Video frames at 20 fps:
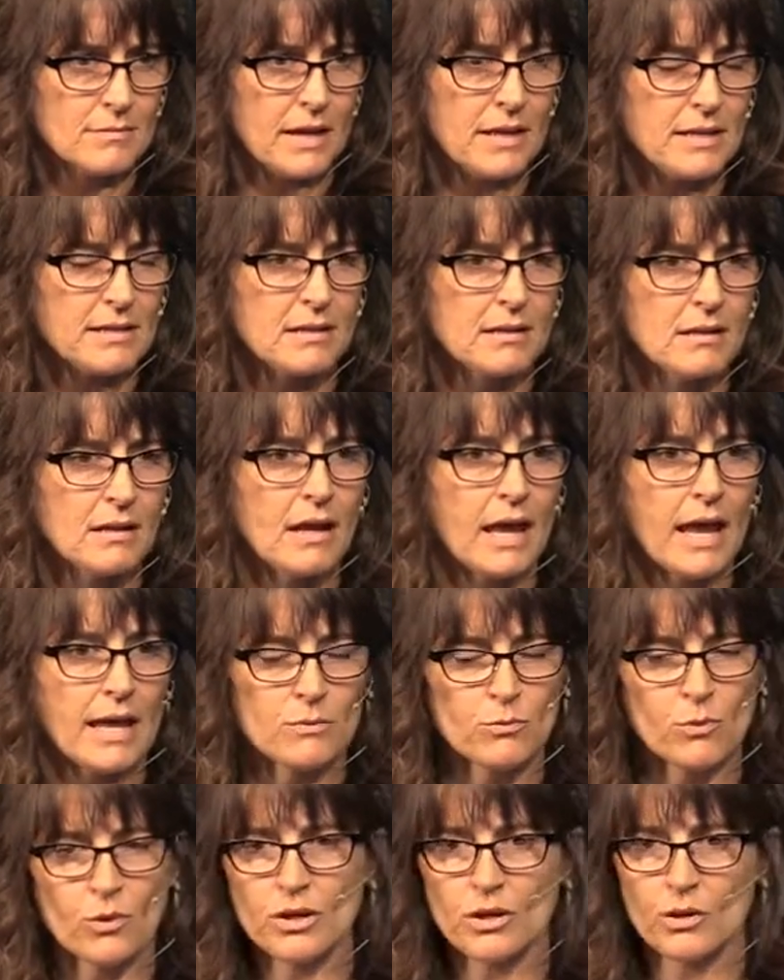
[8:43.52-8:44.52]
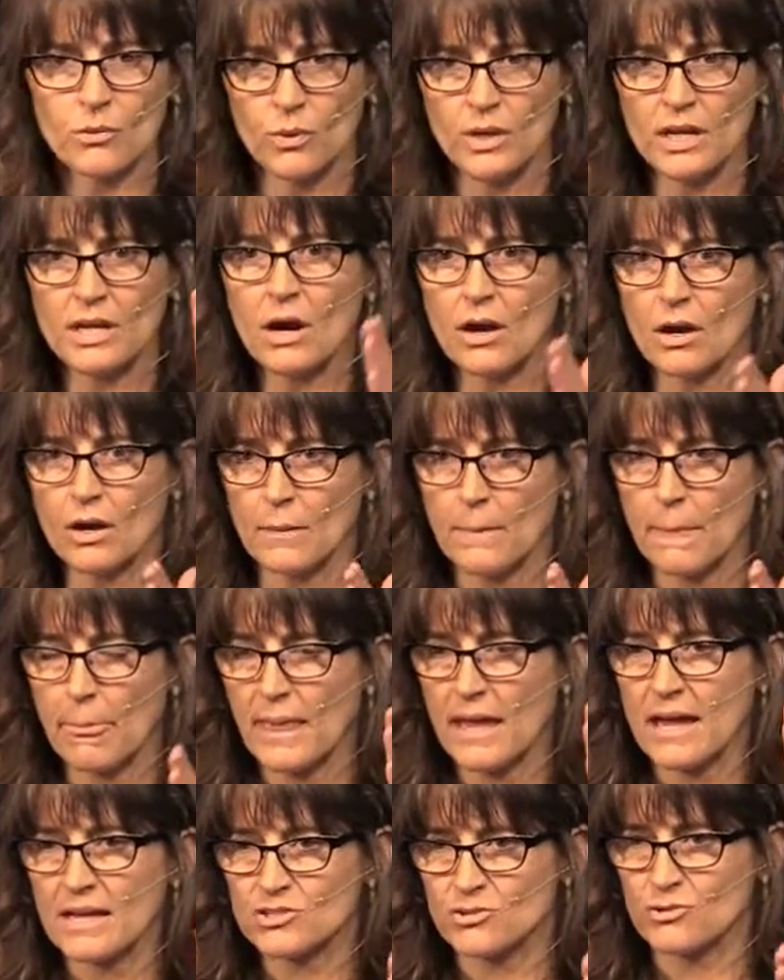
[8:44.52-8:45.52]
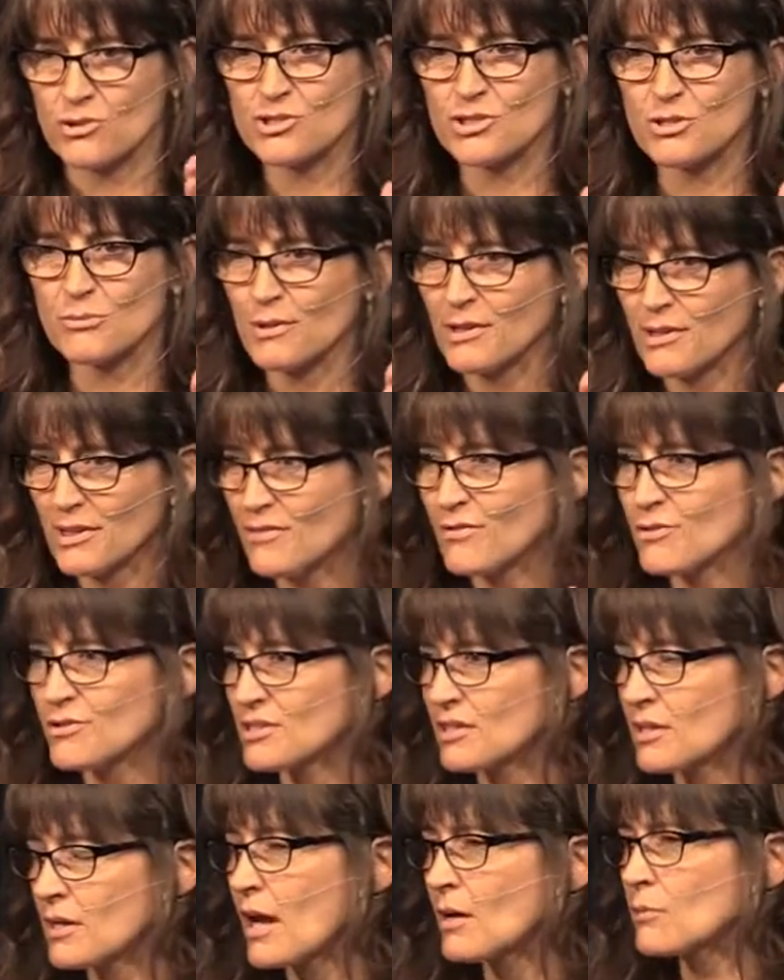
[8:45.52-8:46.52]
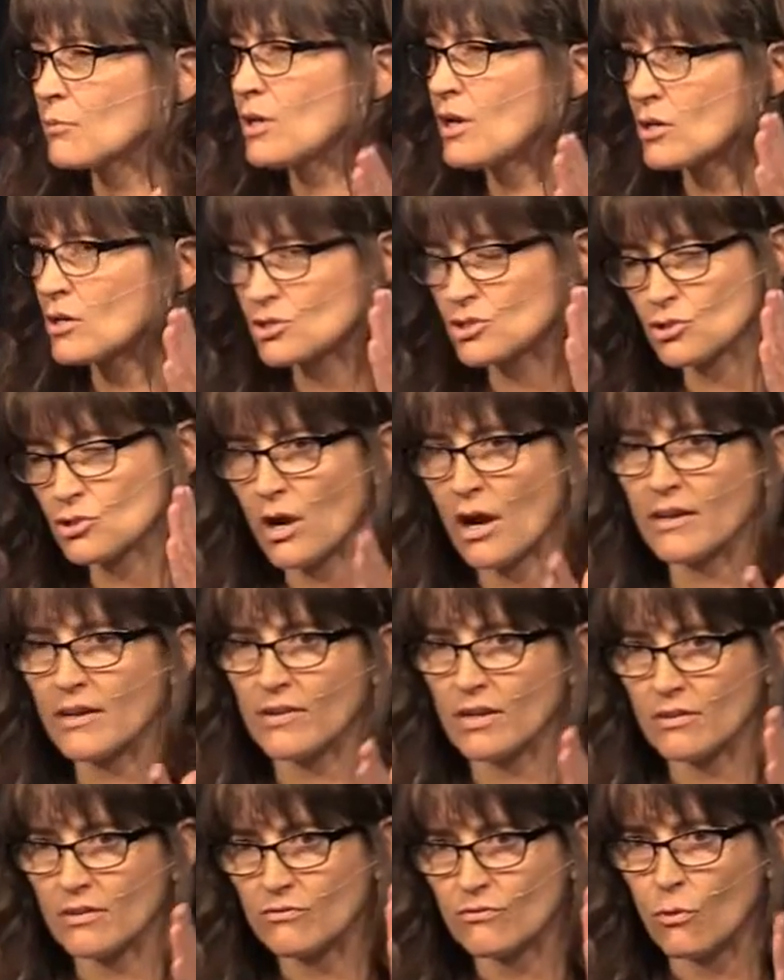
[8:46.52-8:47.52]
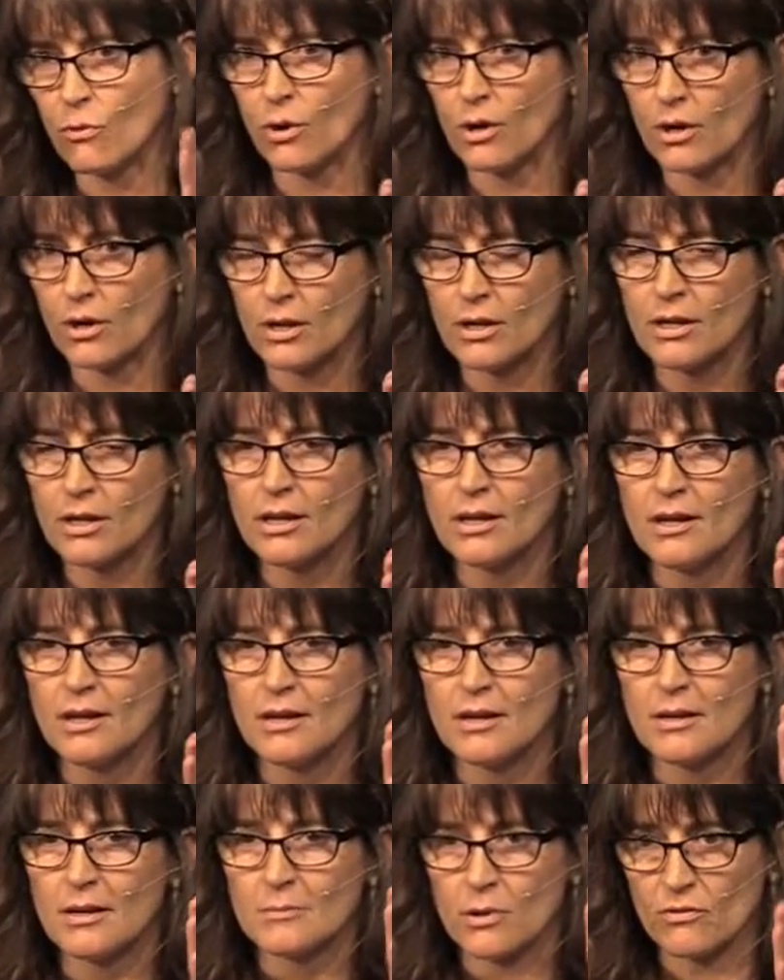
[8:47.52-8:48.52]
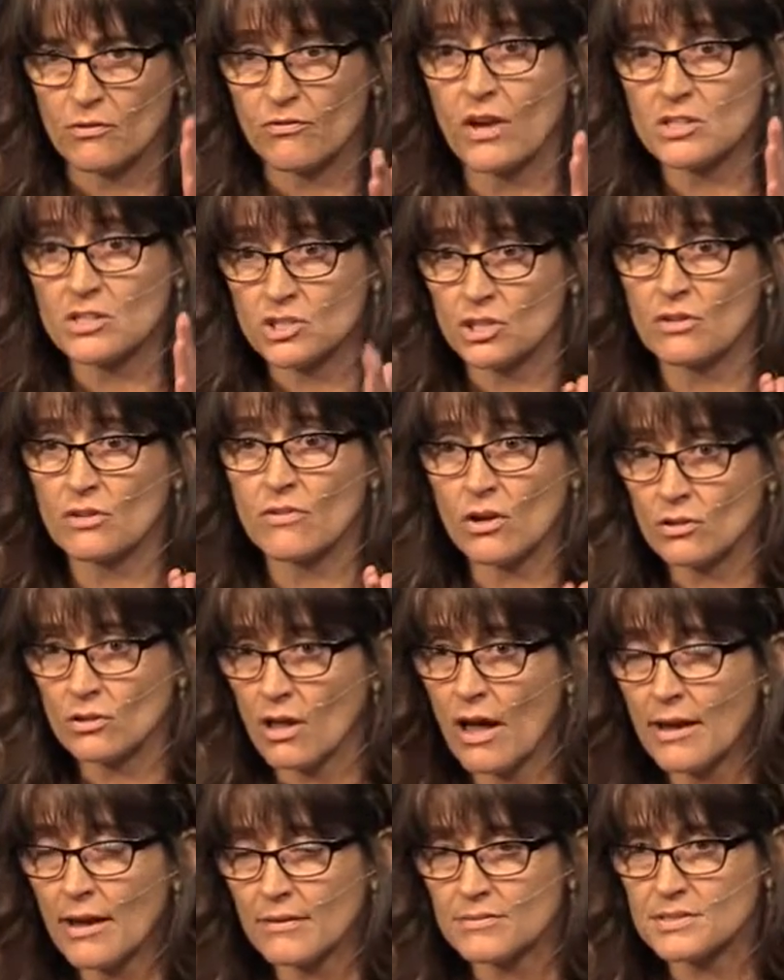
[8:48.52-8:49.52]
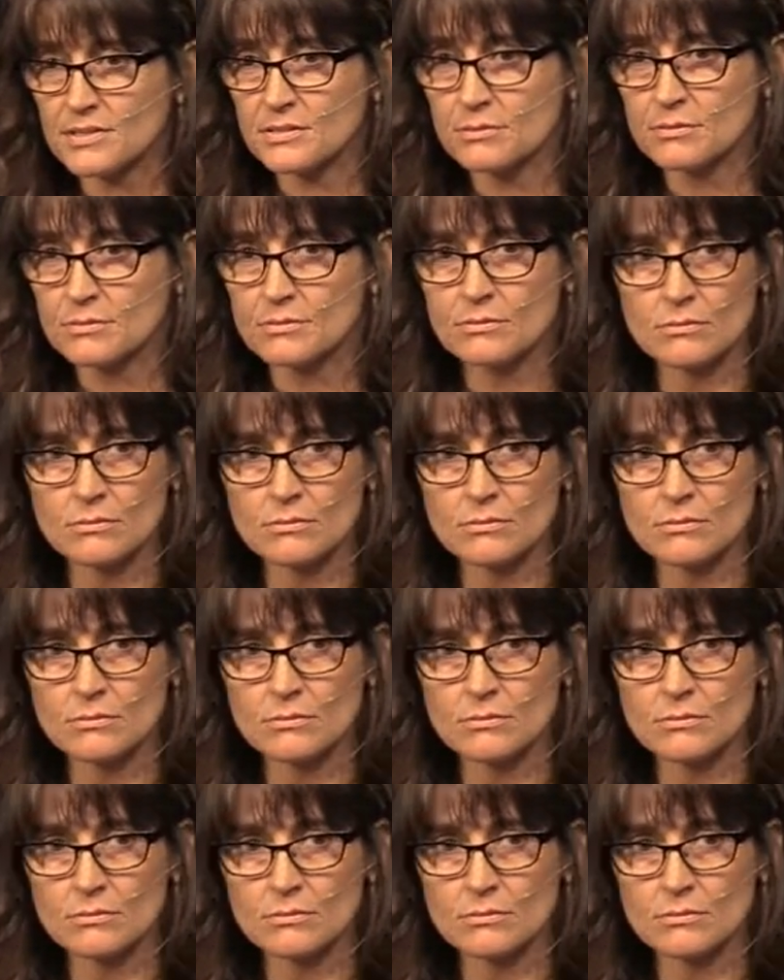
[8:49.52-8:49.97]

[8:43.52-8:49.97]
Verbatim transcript: right? And we're, we are, as Christian believers in God, we are striving for perfection of our lives.